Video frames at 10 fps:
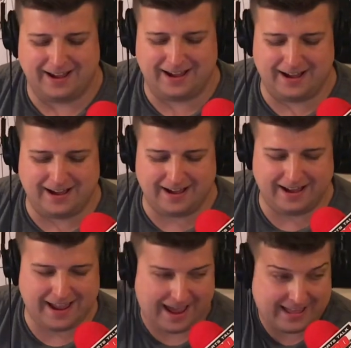
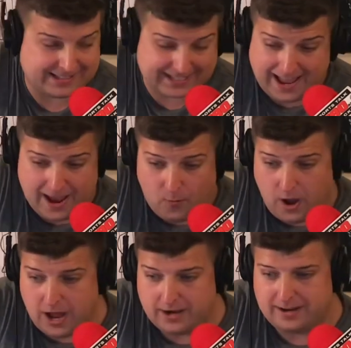Uh, that's the guy I
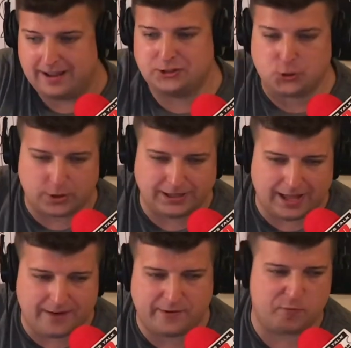want. Uh,
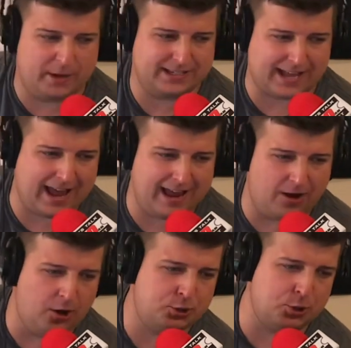Jordan Love, everybody's
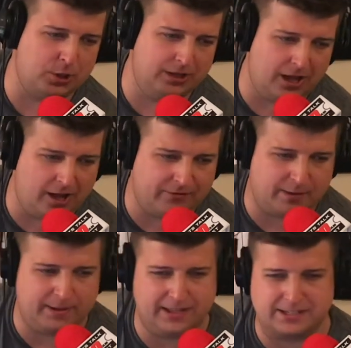high. Oh, Jordan Love,
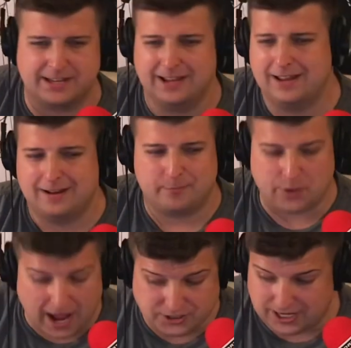give me this
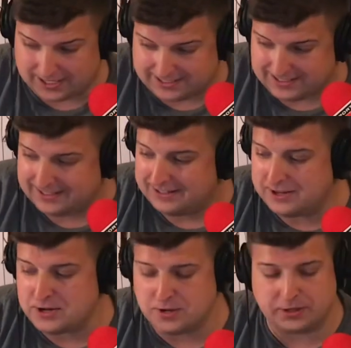project.
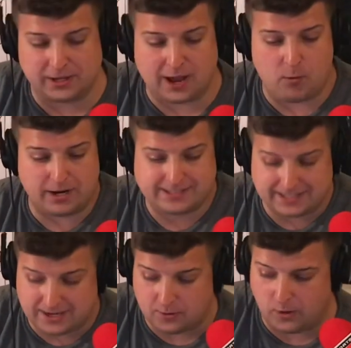You, you think I want to
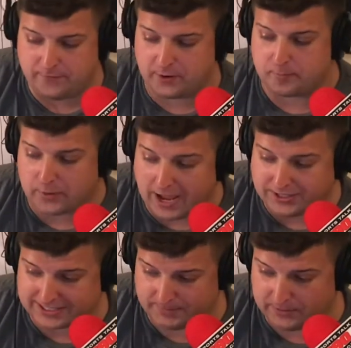sit here and wait for a
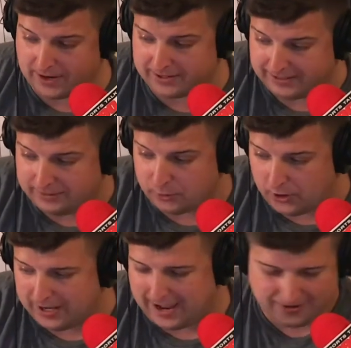project to be ready,
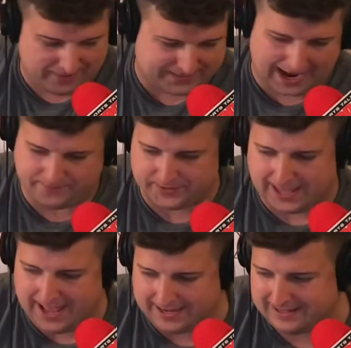Leroy? I don't have time
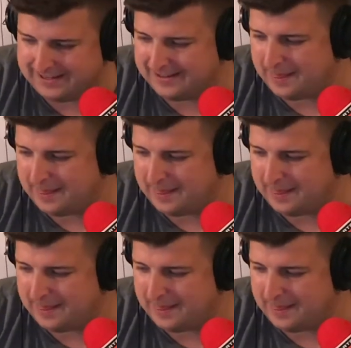for that.